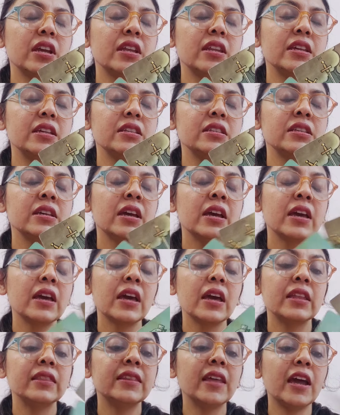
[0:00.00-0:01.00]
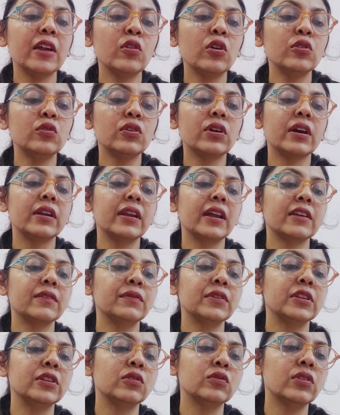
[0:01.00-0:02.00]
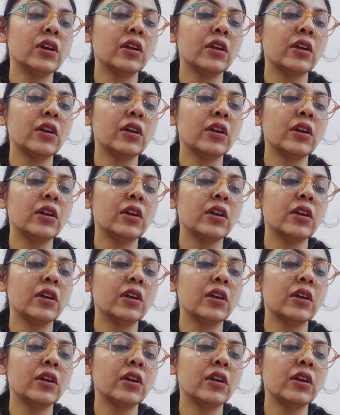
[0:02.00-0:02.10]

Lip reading: Aries, they are going to connect with you.